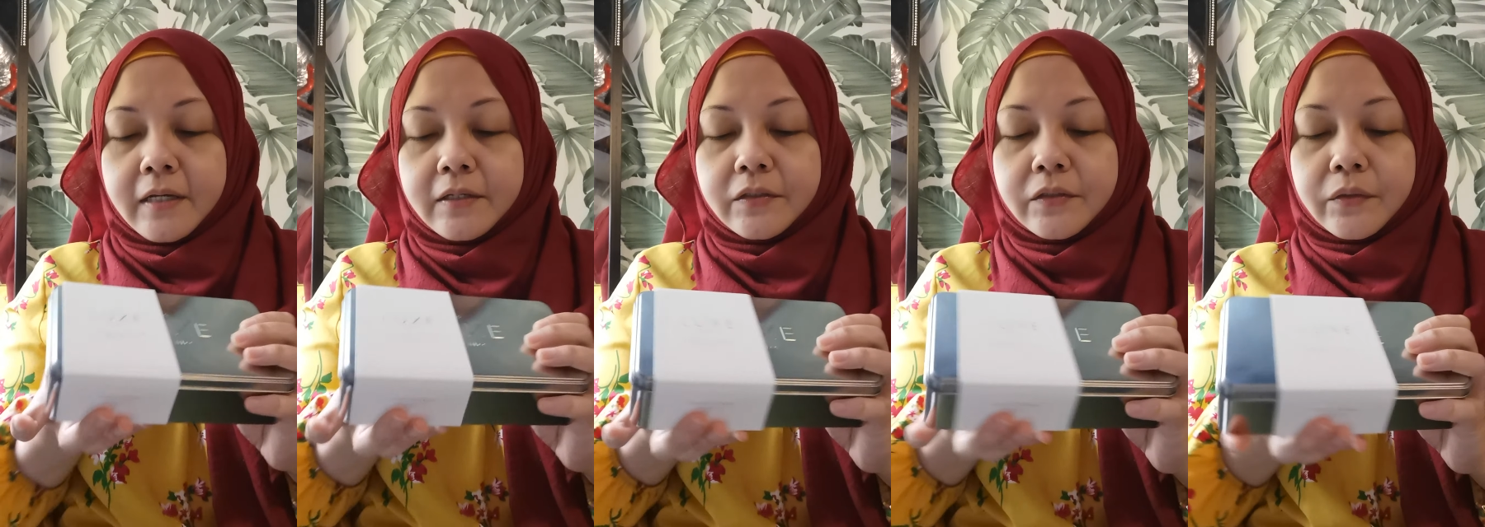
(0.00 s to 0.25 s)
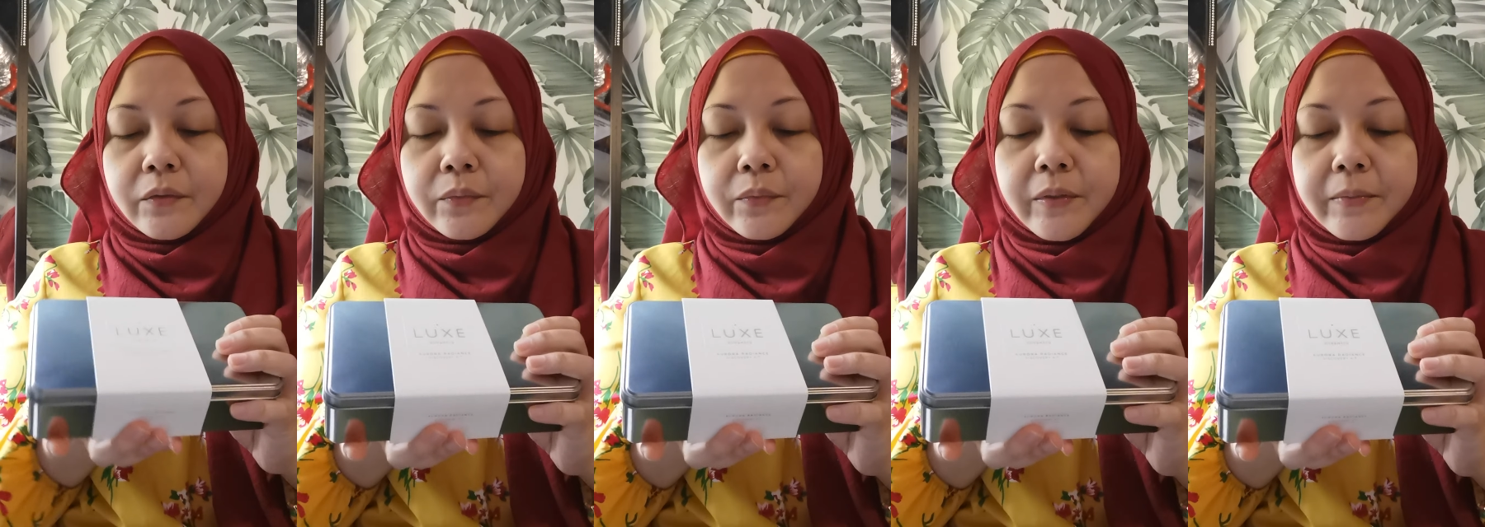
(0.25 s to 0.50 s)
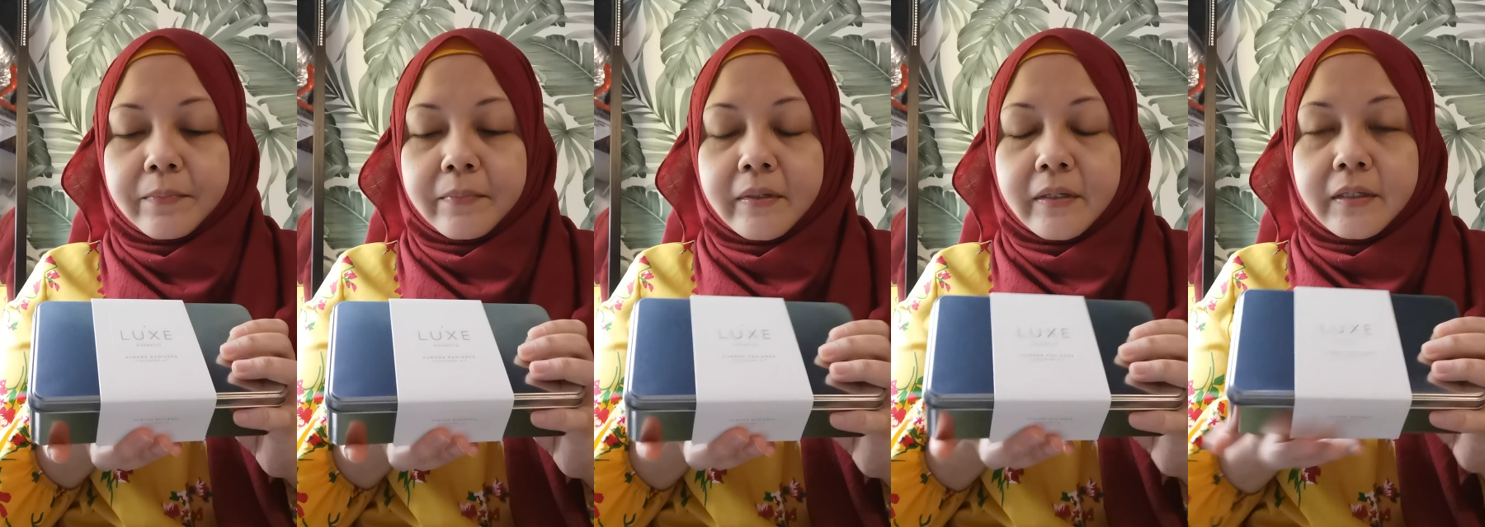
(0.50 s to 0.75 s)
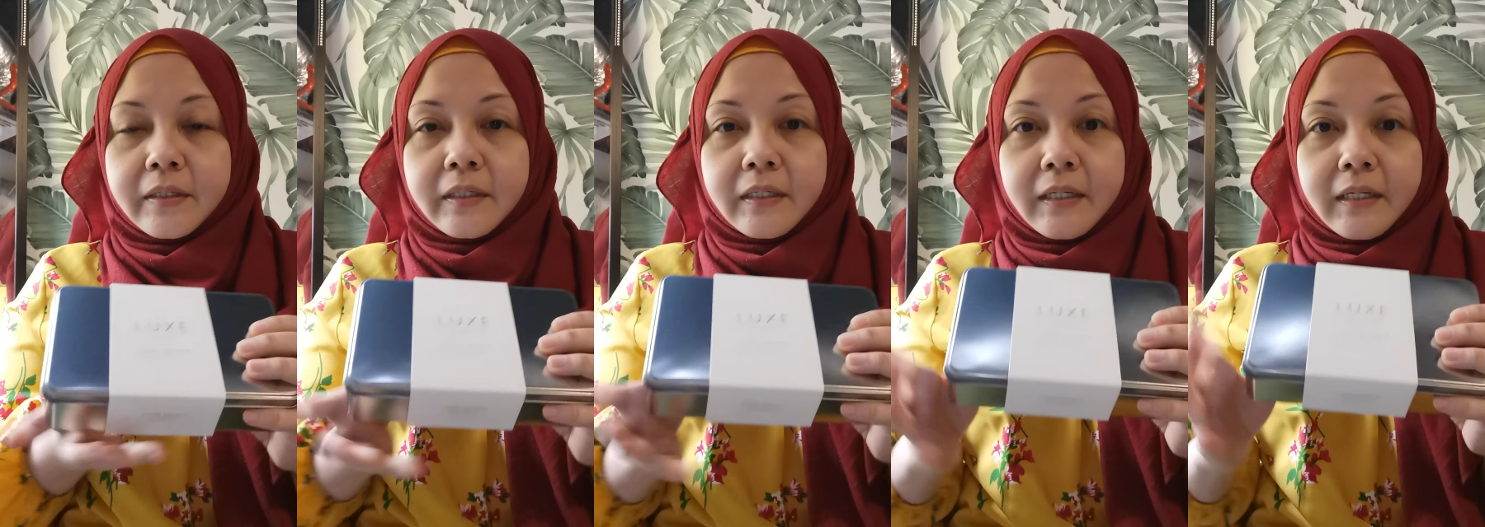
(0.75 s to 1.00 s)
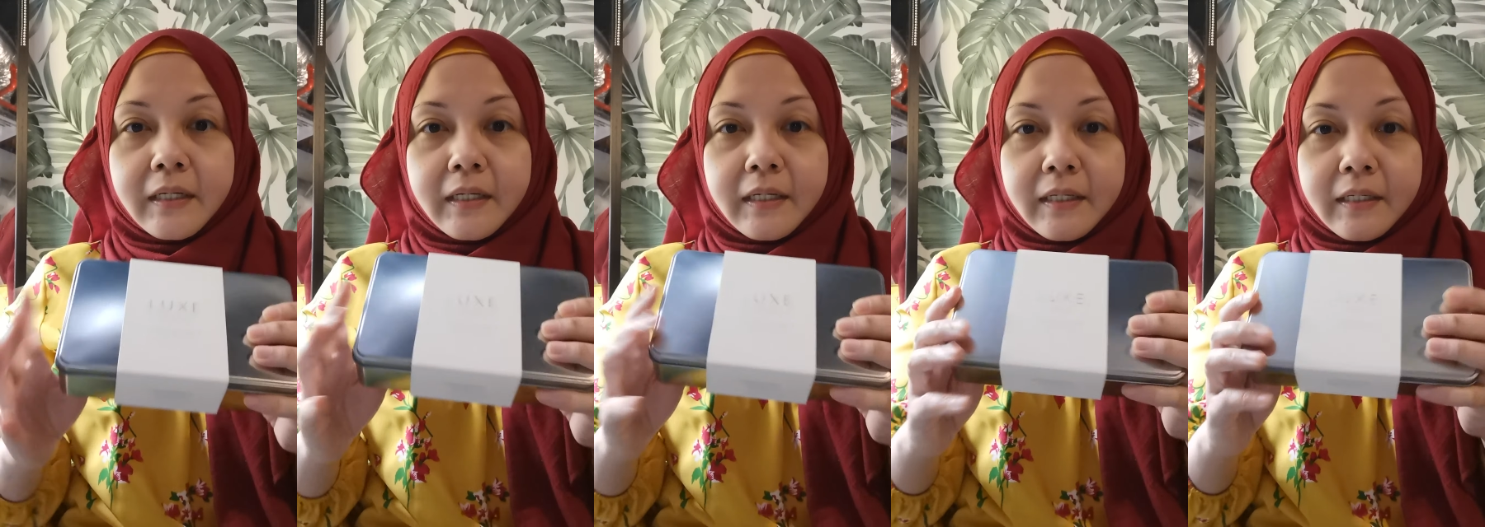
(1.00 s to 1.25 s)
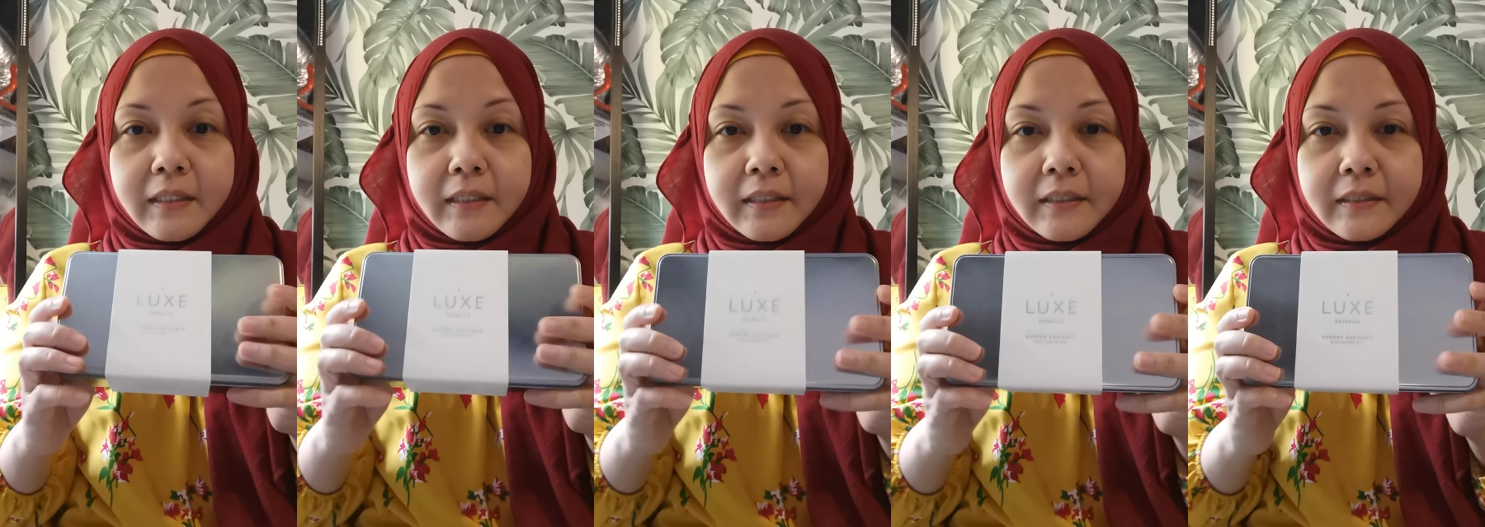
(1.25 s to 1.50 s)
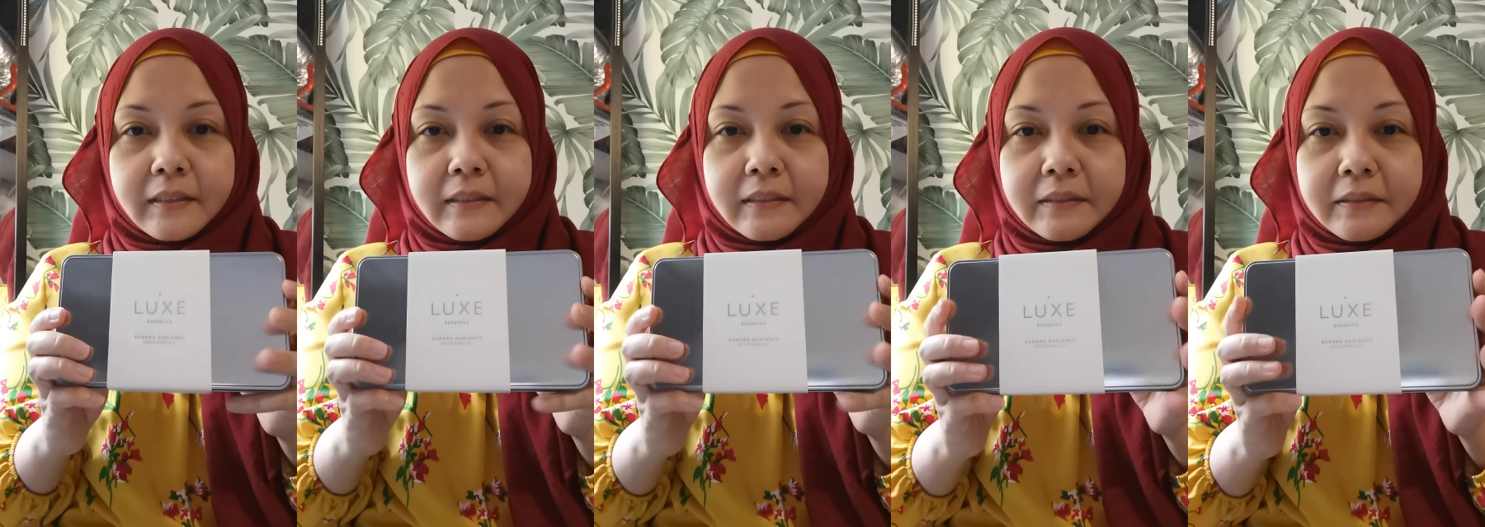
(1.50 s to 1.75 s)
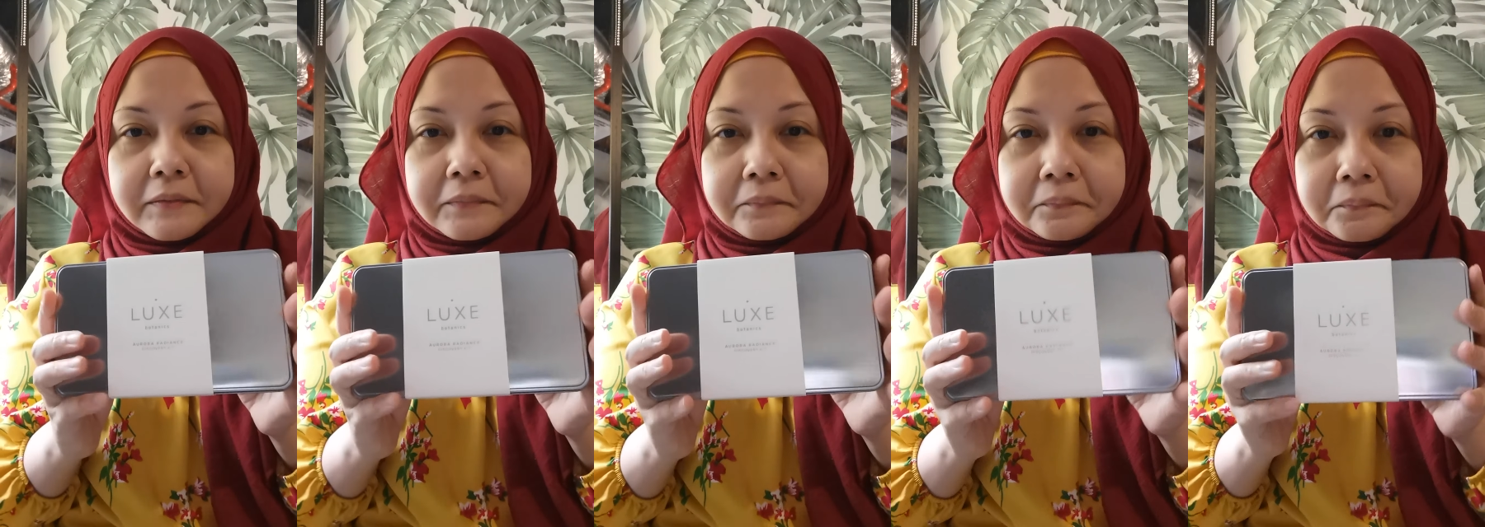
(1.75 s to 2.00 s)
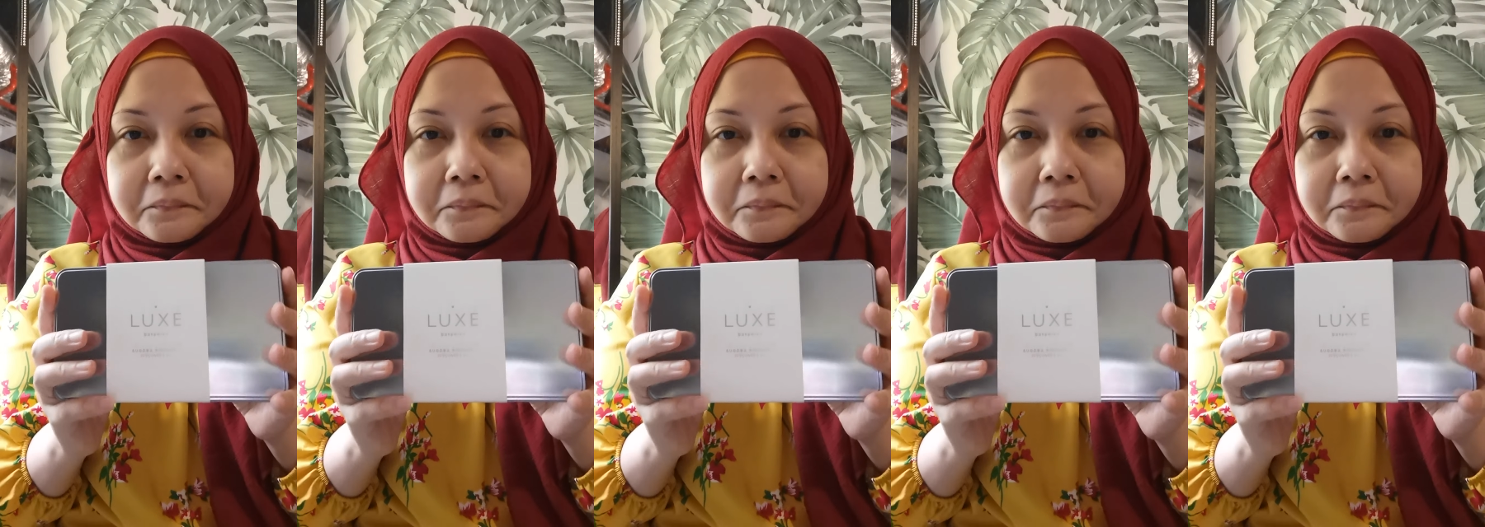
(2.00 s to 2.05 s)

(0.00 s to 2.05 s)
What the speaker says: So women in